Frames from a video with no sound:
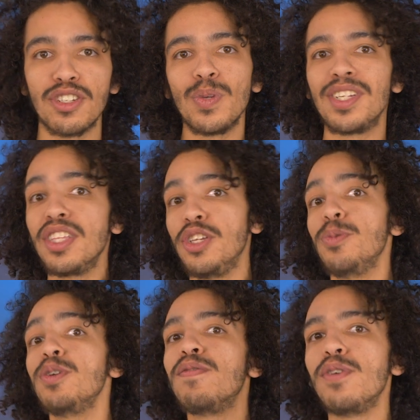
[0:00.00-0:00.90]
So it's the
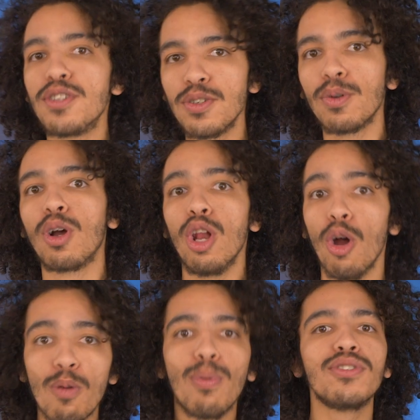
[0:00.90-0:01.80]
universal
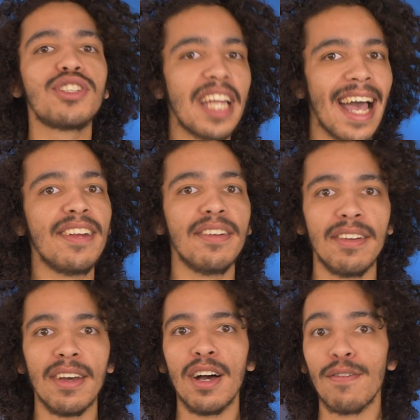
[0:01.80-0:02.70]
global standard